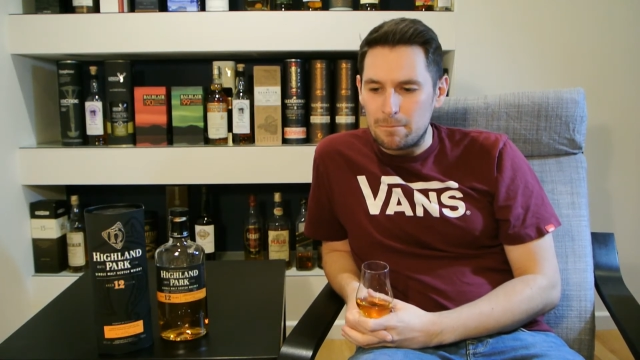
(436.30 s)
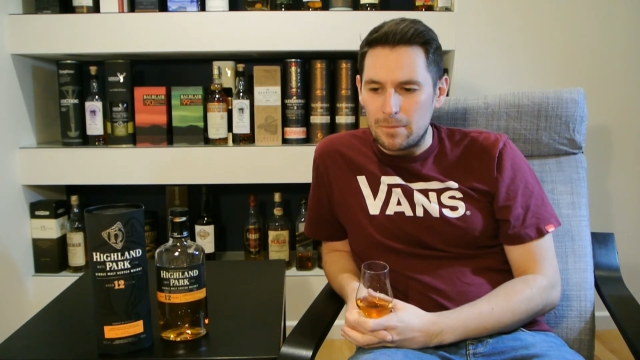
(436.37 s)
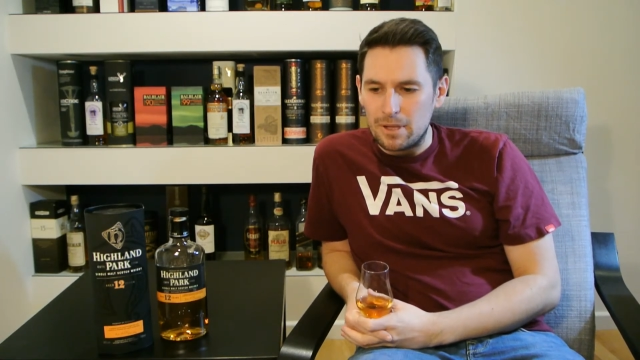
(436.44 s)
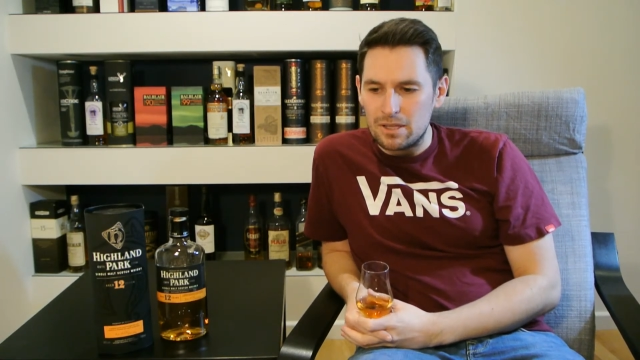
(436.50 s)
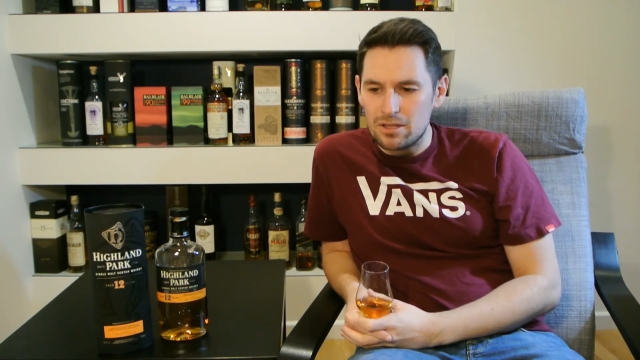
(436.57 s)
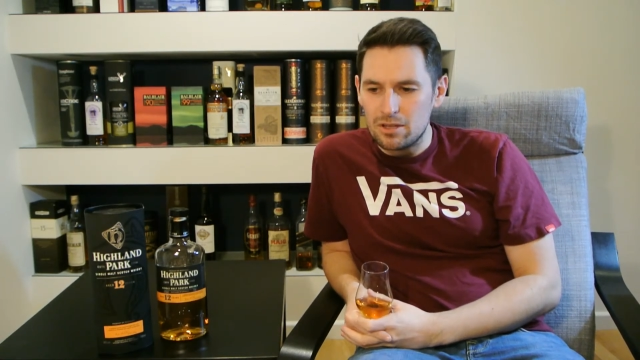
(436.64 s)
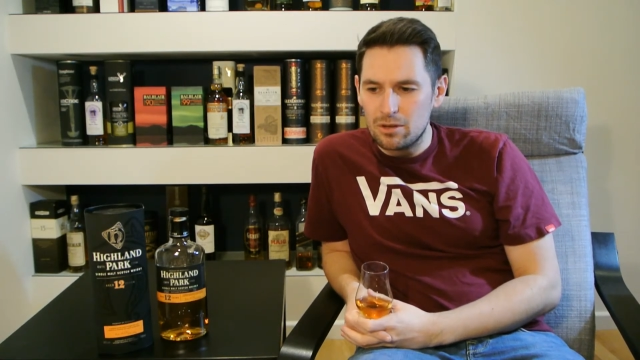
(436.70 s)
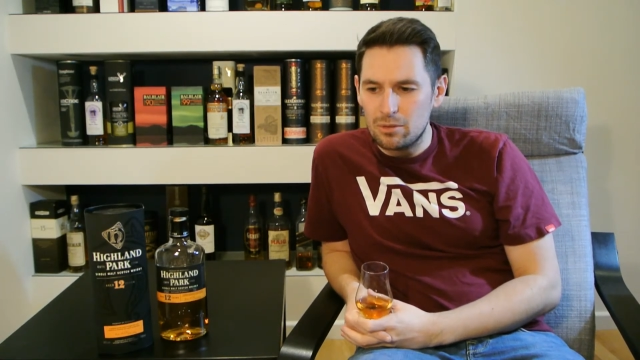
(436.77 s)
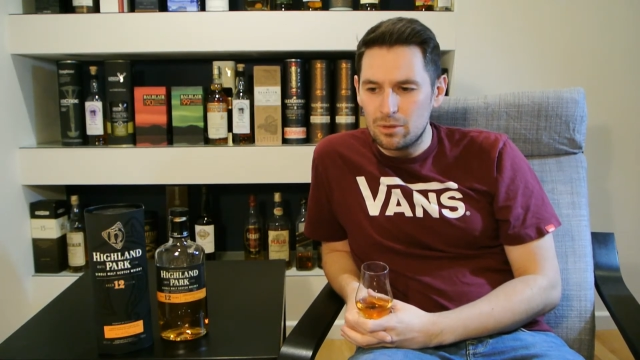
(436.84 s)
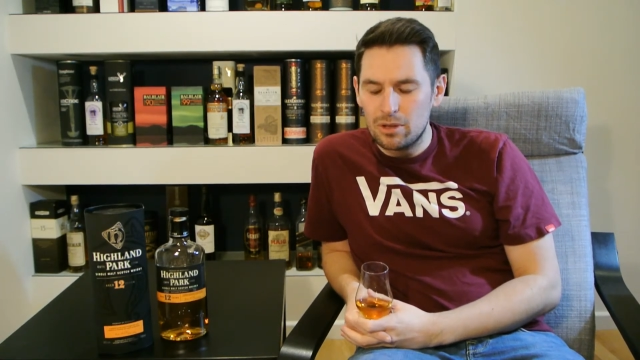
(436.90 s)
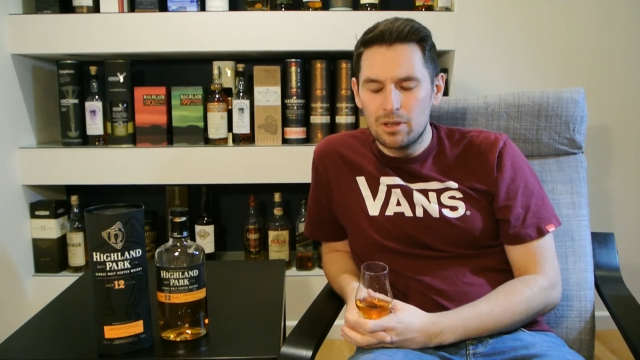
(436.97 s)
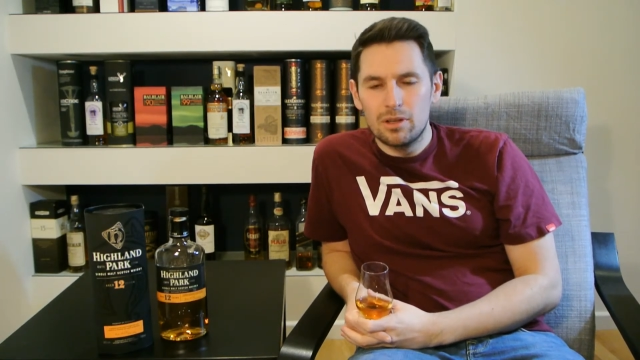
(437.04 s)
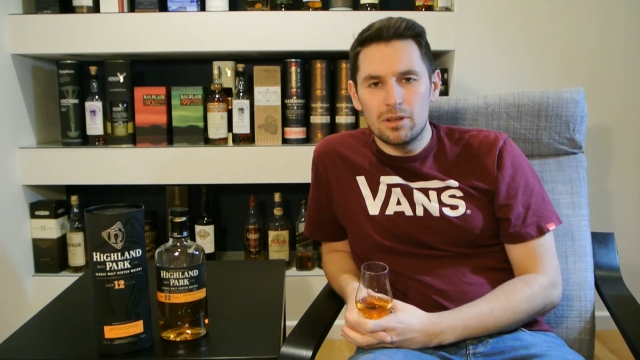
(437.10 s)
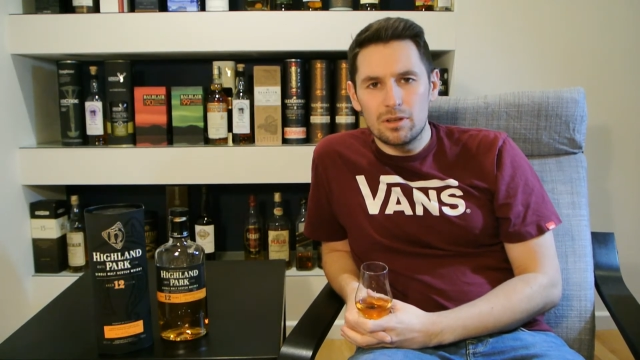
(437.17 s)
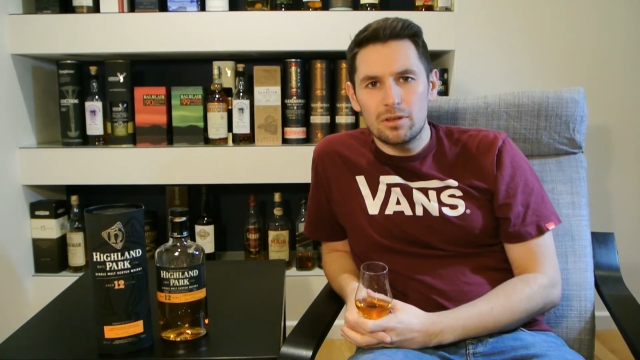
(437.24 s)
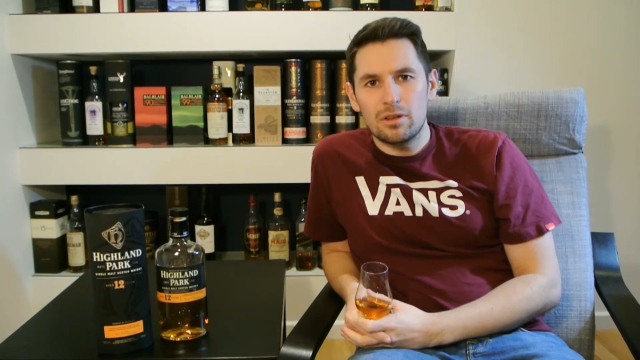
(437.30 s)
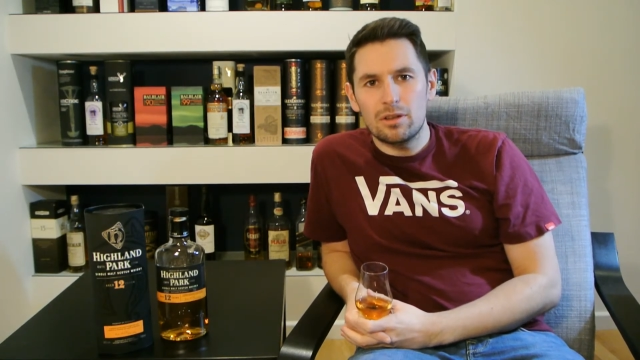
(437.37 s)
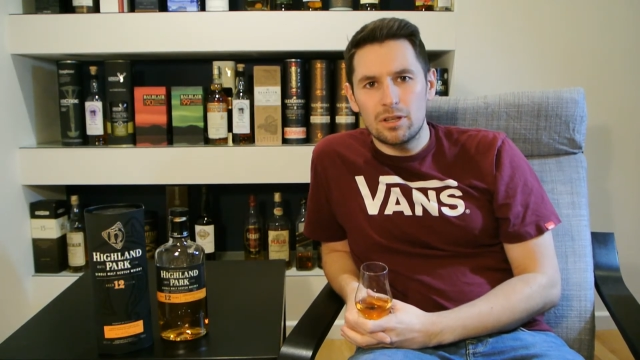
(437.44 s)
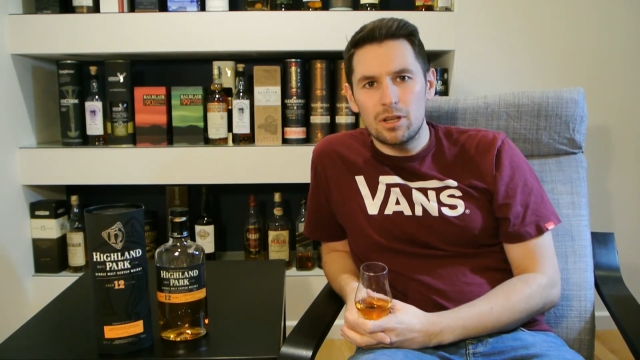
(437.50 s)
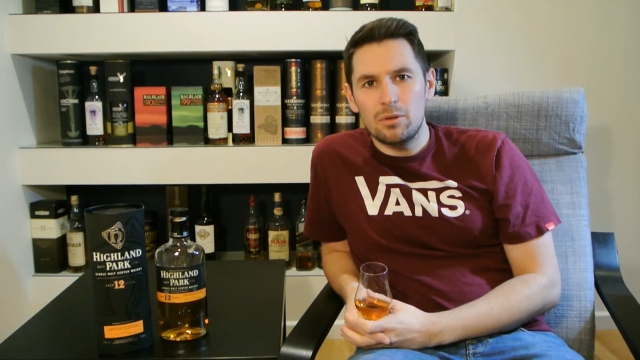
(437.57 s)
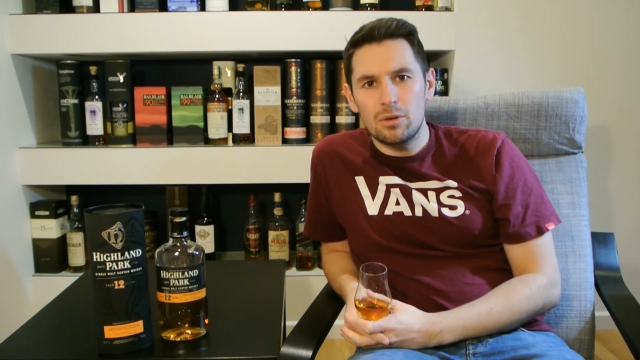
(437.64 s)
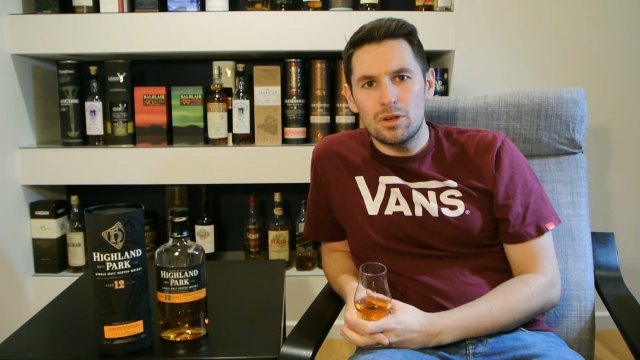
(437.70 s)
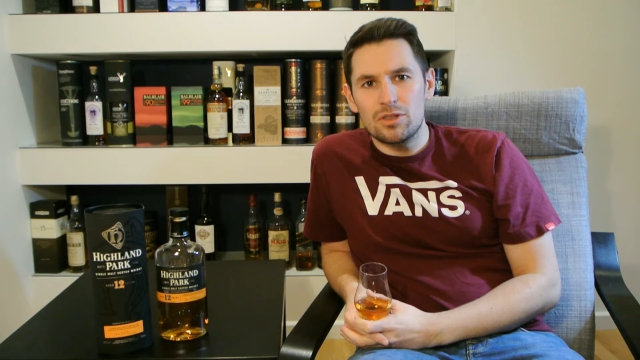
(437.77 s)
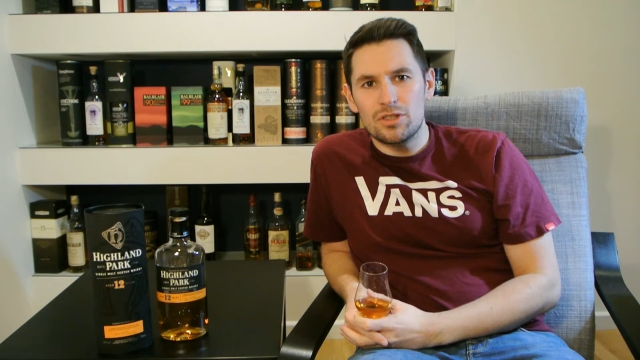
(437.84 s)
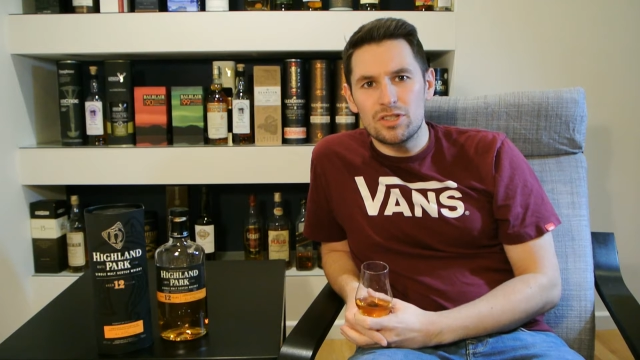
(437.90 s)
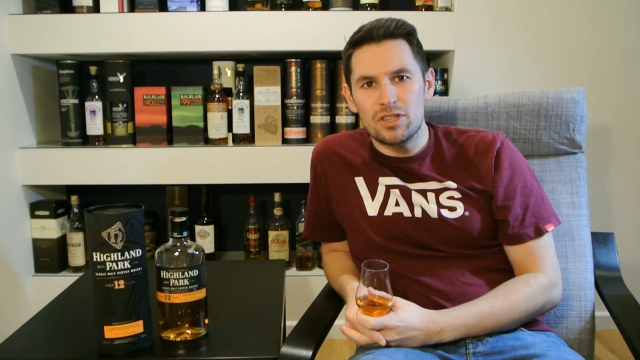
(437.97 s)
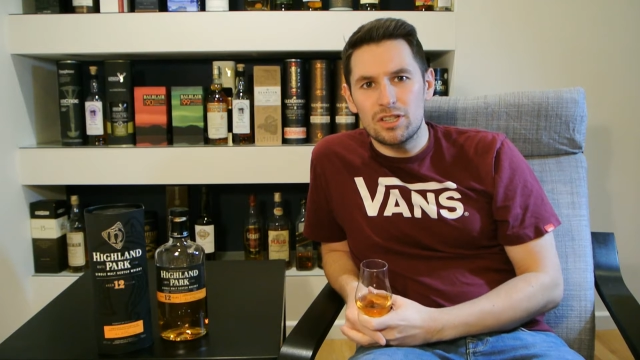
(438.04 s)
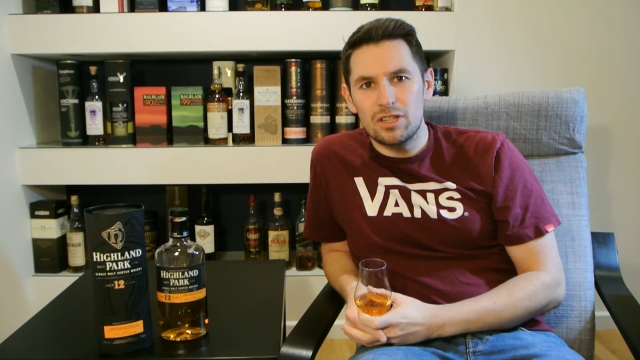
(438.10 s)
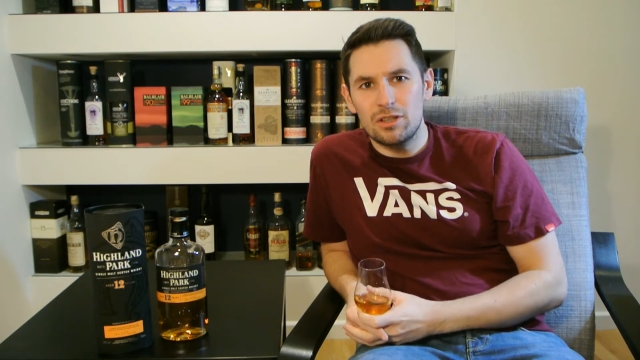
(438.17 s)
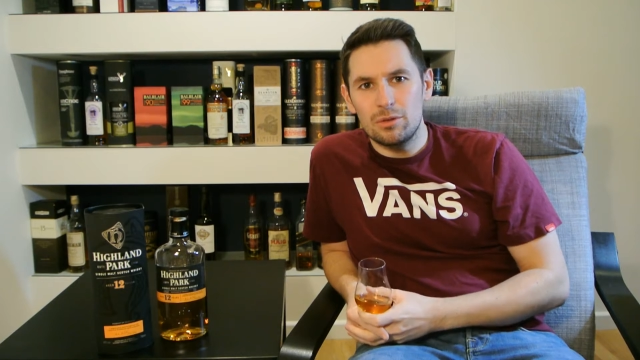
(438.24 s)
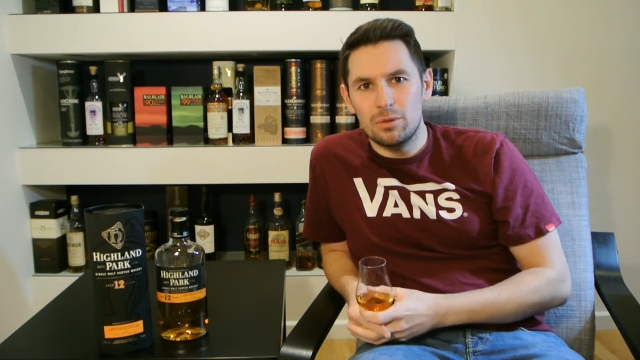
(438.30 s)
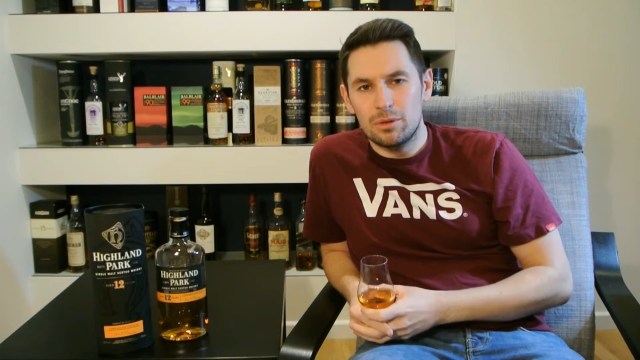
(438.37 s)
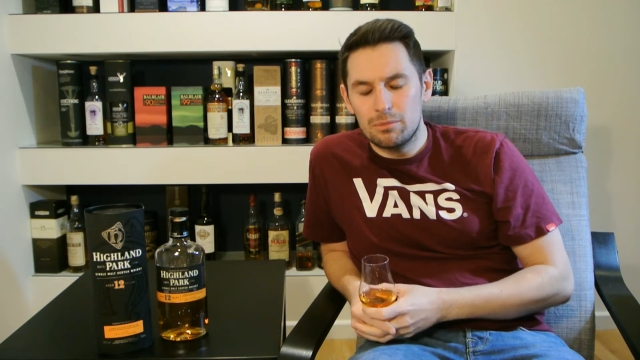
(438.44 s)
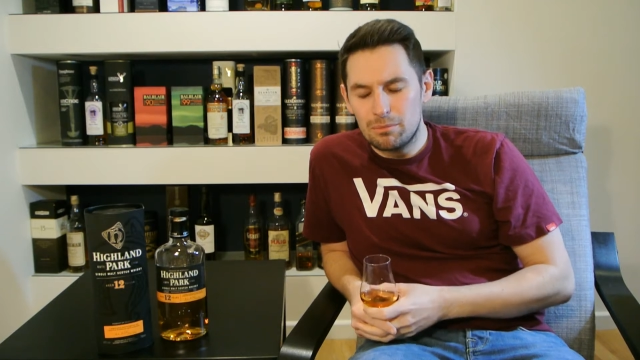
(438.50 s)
So kudos to you,